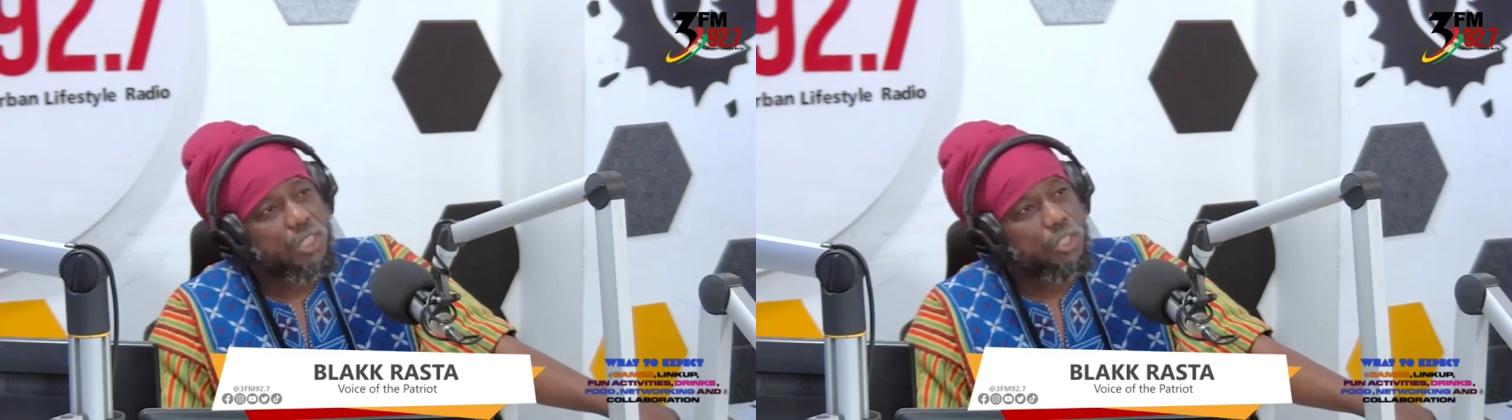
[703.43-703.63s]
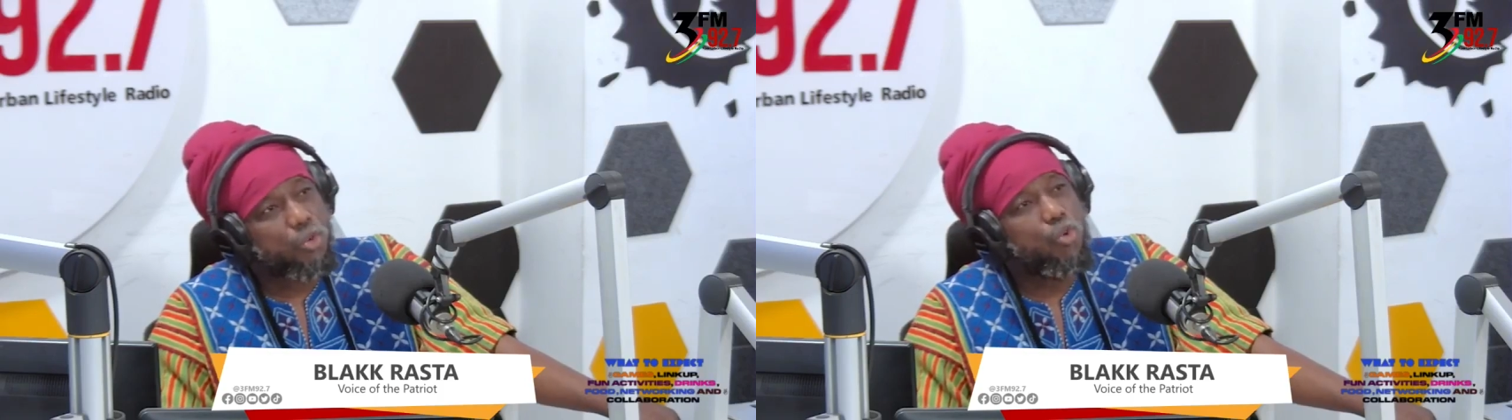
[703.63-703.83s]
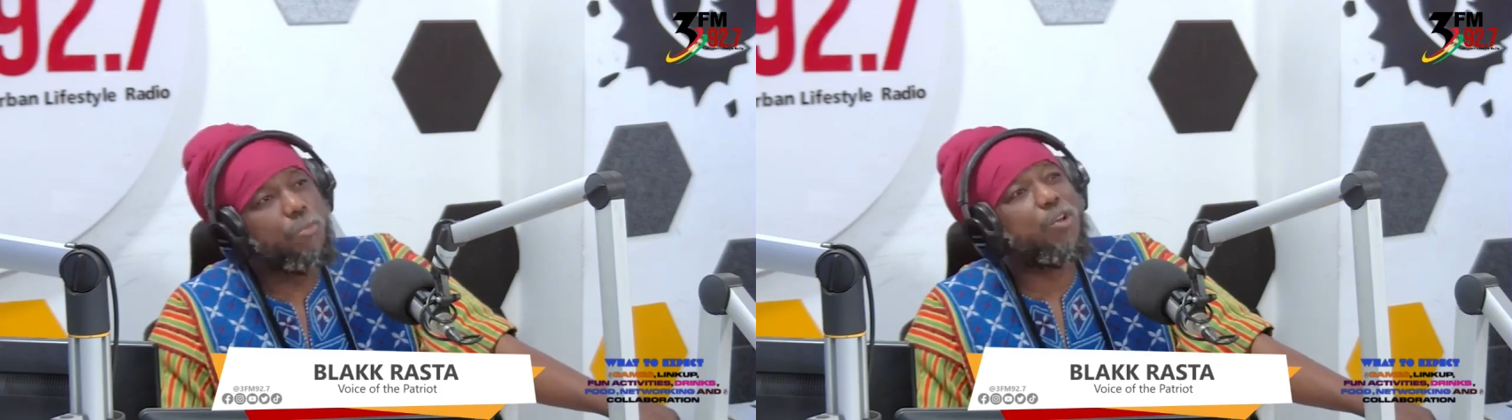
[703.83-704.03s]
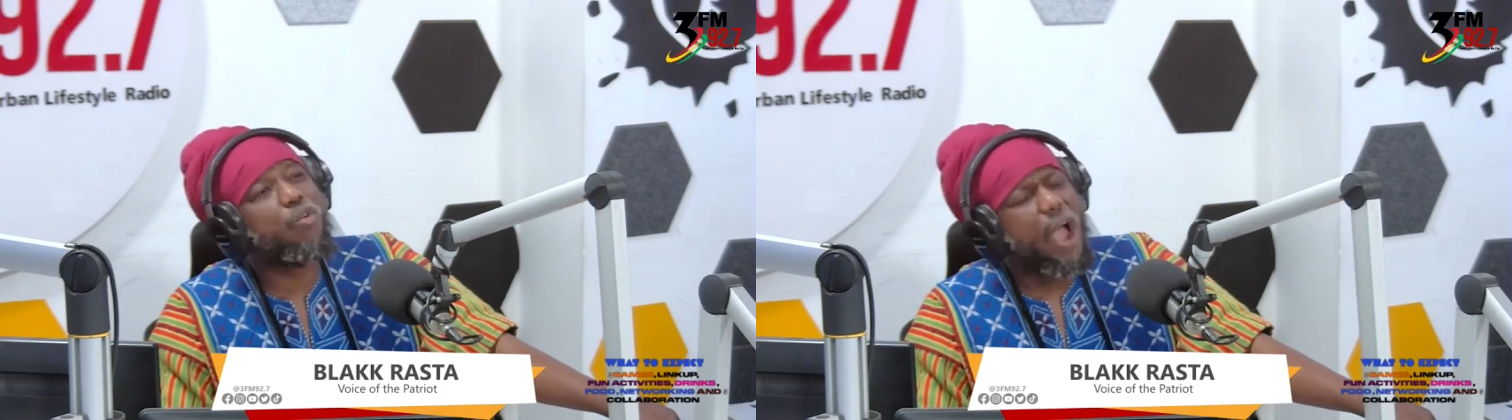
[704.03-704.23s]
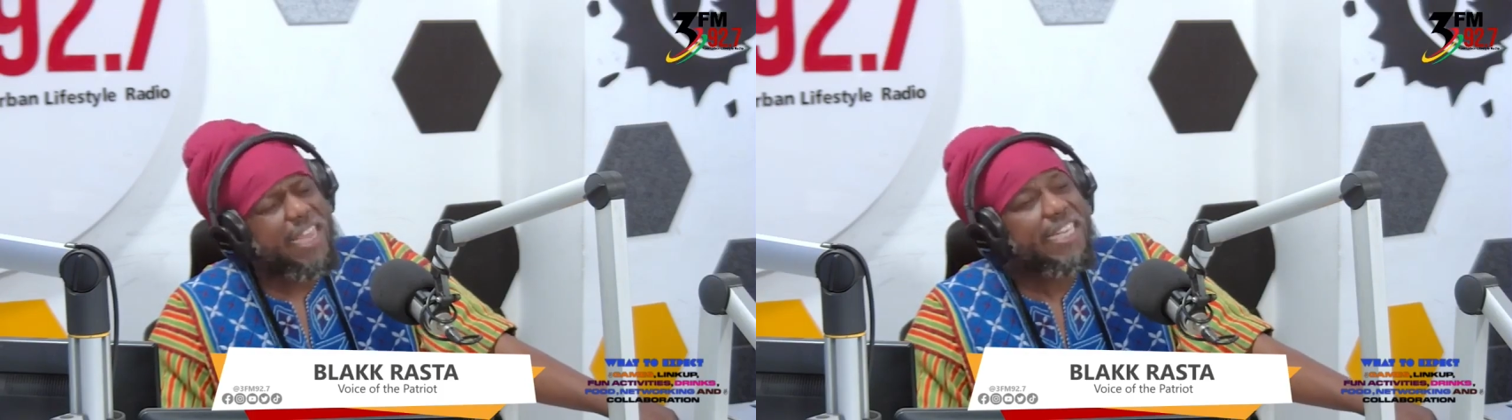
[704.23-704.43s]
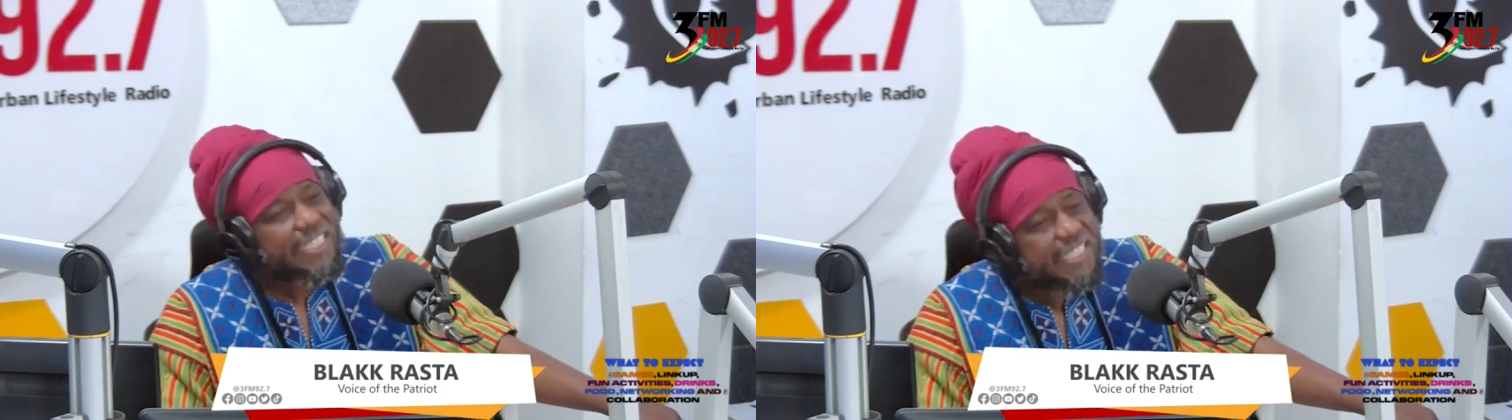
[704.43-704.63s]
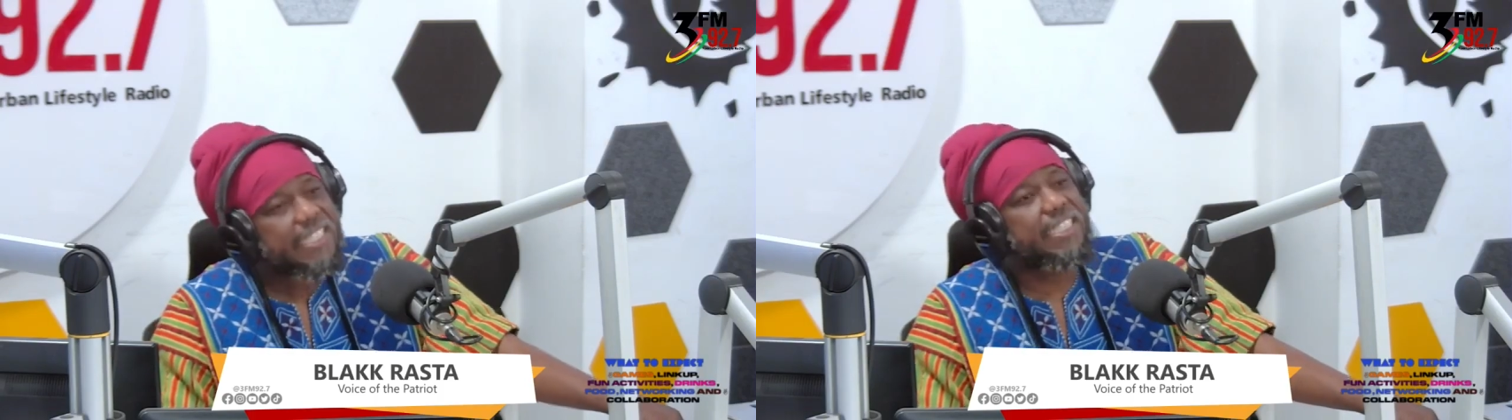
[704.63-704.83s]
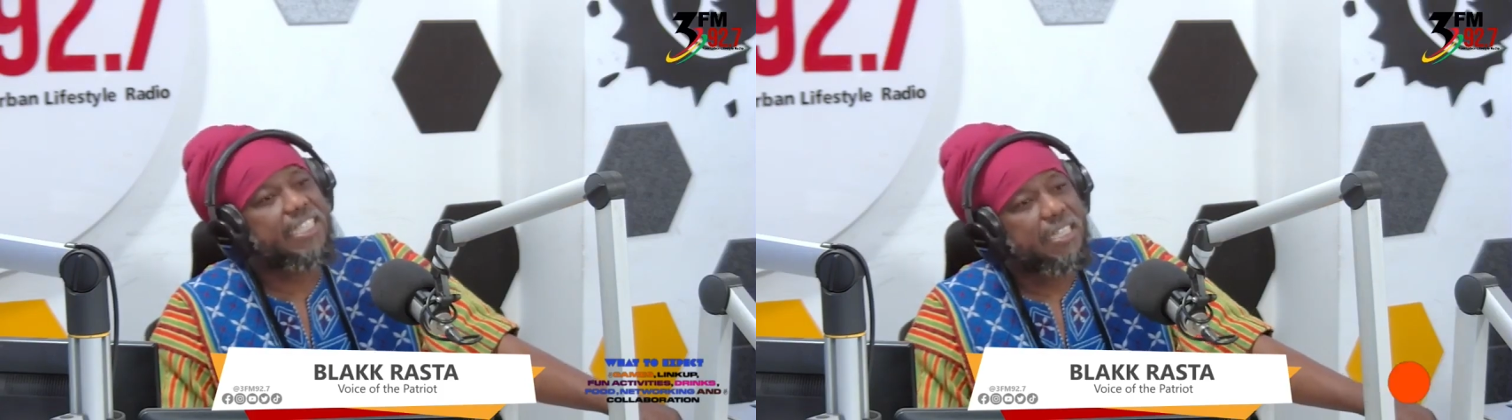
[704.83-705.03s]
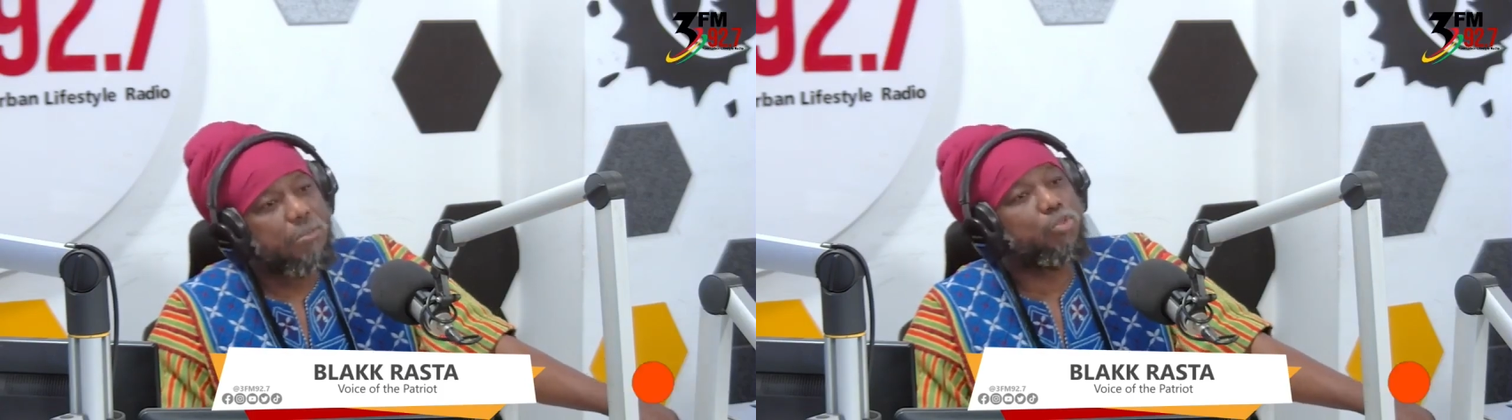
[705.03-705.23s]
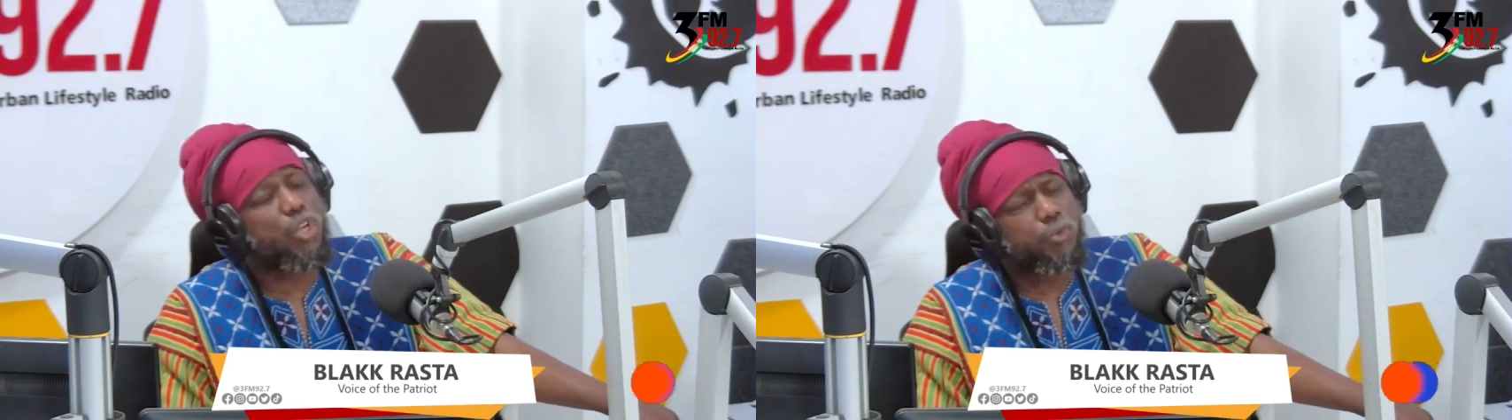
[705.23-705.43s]
You will be quiet,
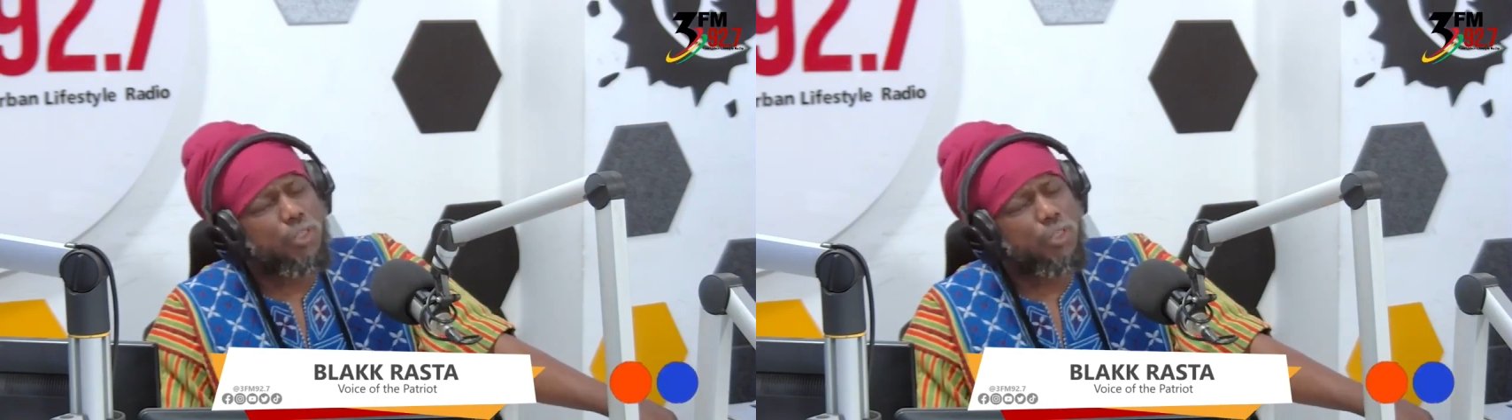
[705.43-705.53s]
because